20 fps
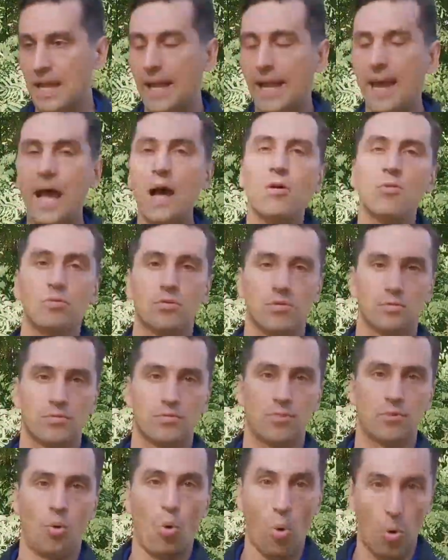count
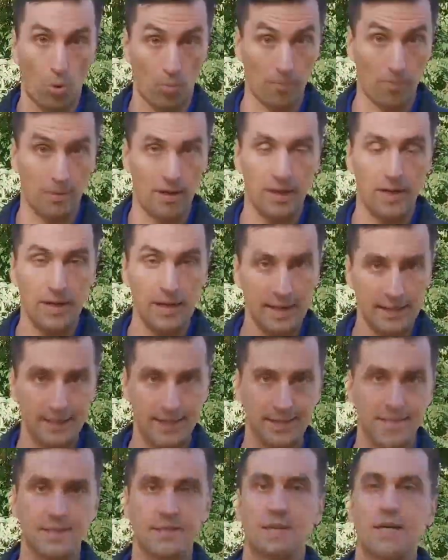on
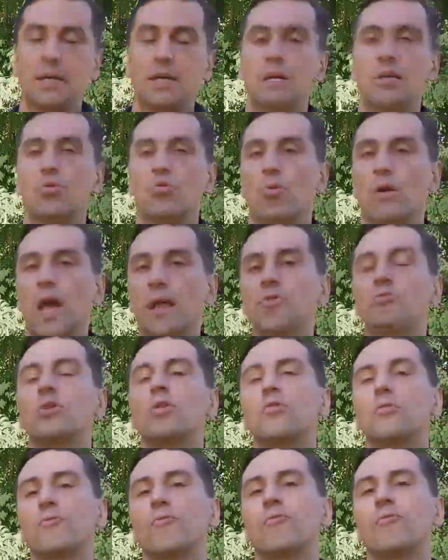is to get
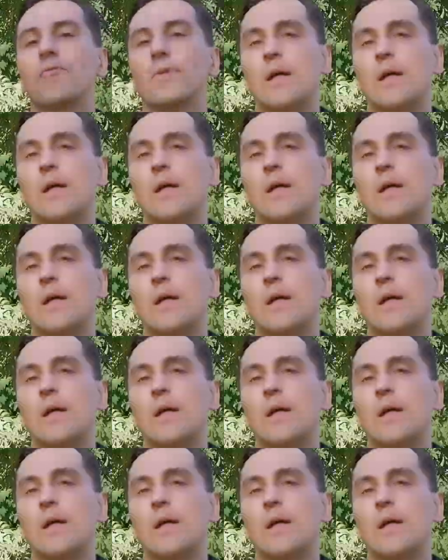rid of